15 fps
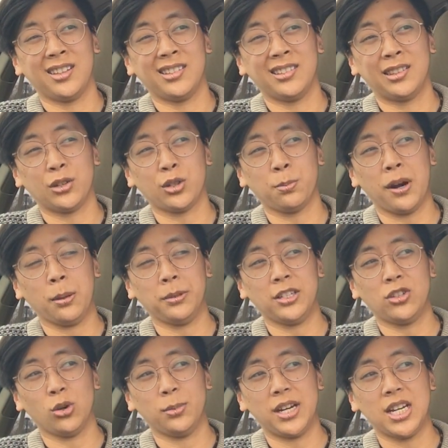there's probably
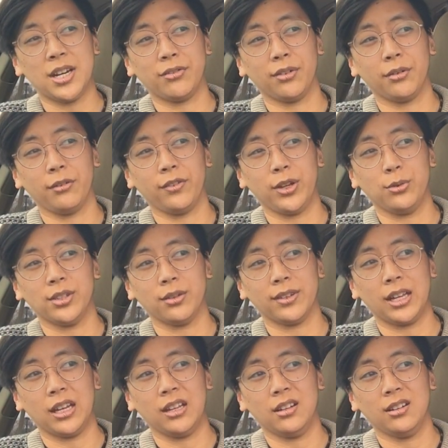so many different reviews of
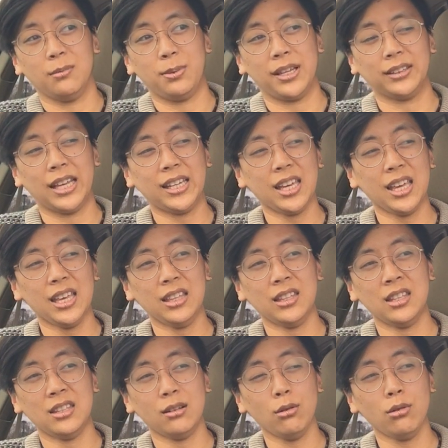it being like, it's
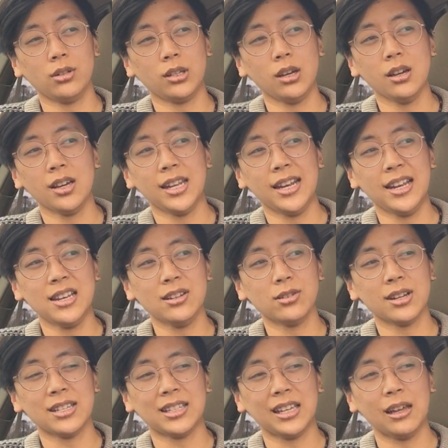so good and
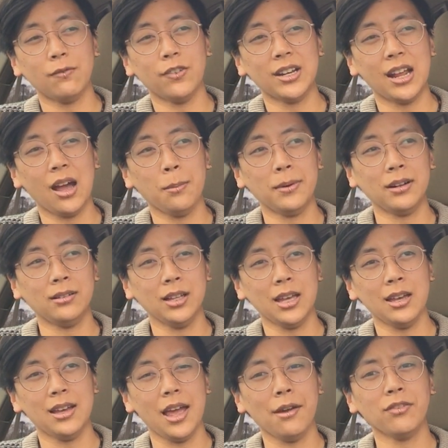interesting and phenomenal,
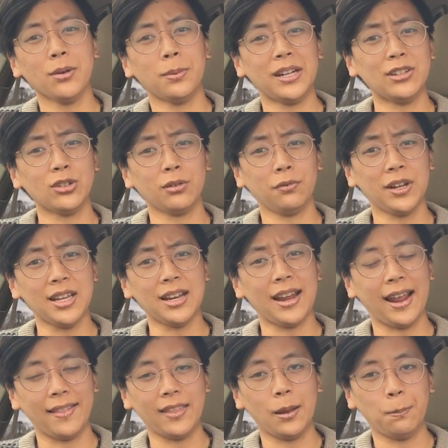everybody should read it.
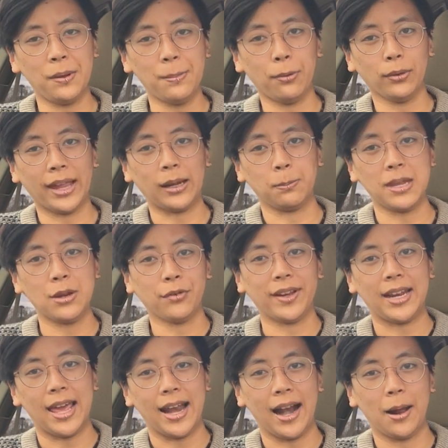And then people like me read
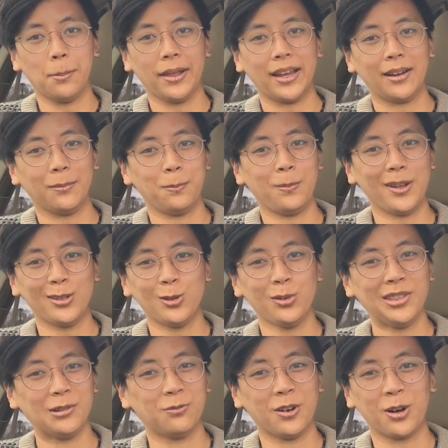it and I'm like, bitch, what
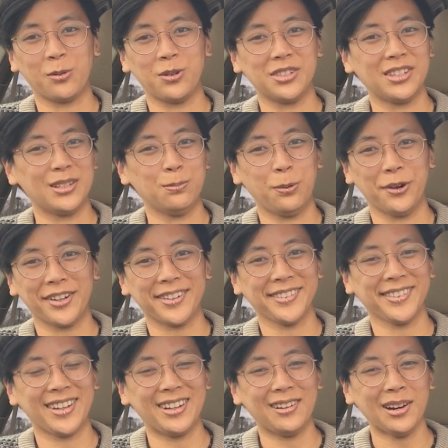the fuck was this book?
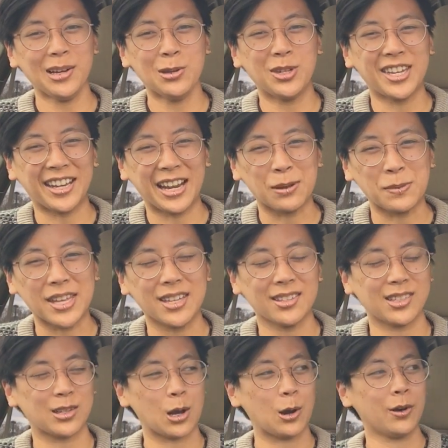Like, are you kidding me?
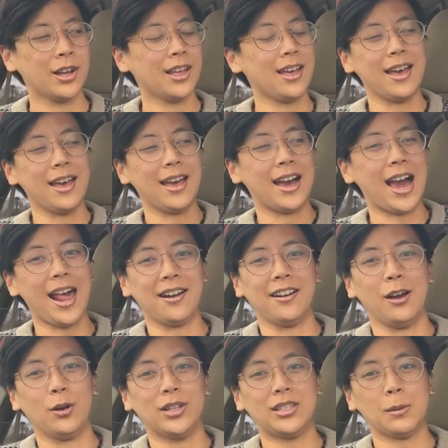So I don't
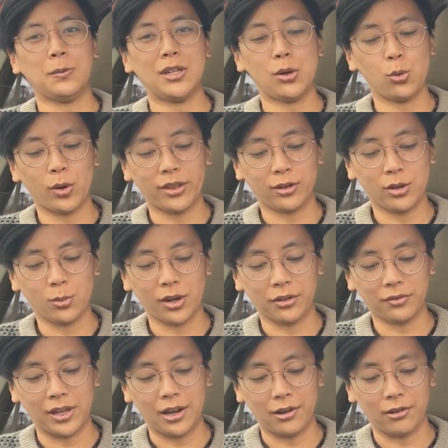know, it's up to you whether you want to
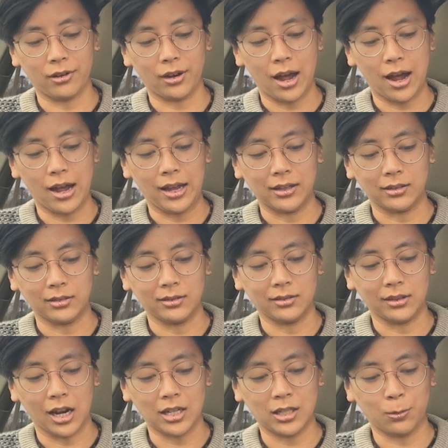read it or not.
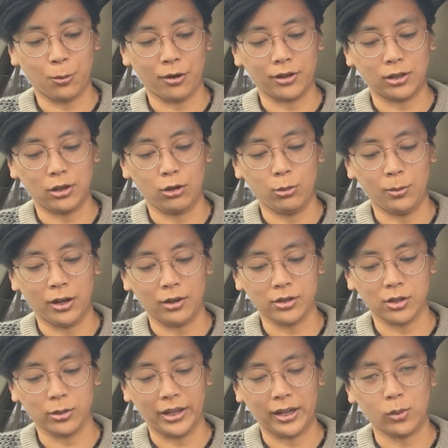I support you, but
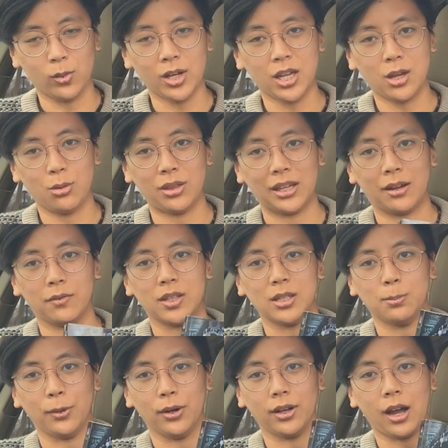also, like, what do you think of this
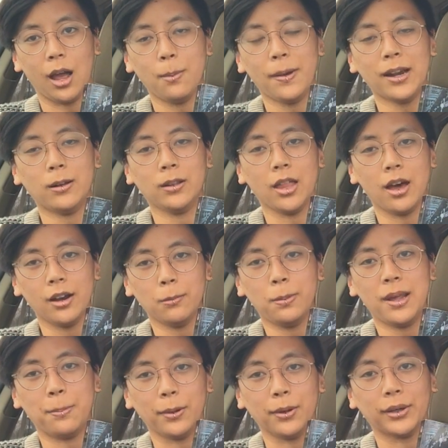book? I bet a lot of
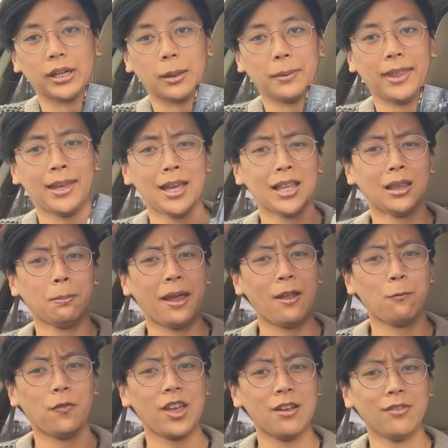people are gonna be like, it's my
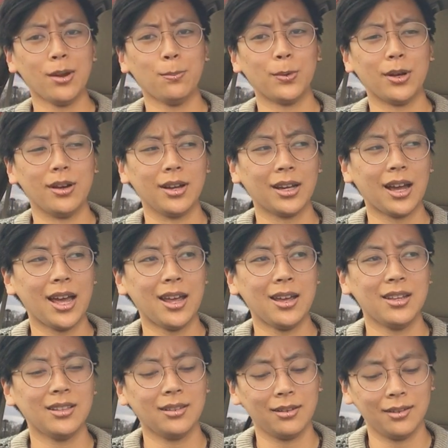favorite book,
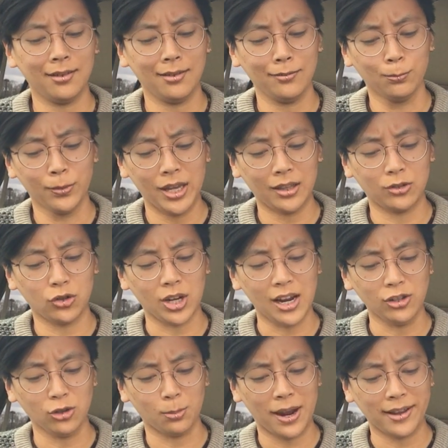it
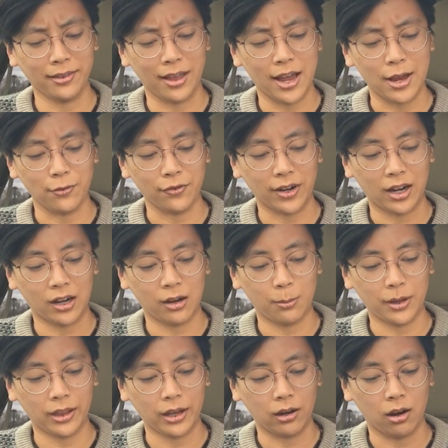changed my life. And I'm gonna
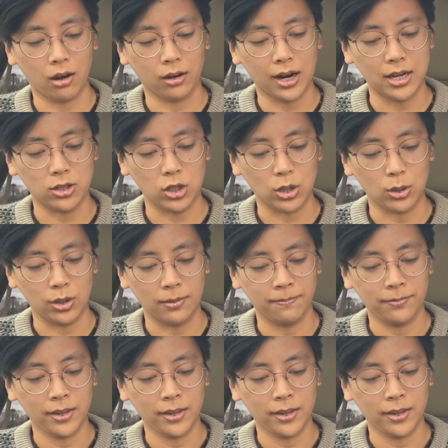be like, all right, dude,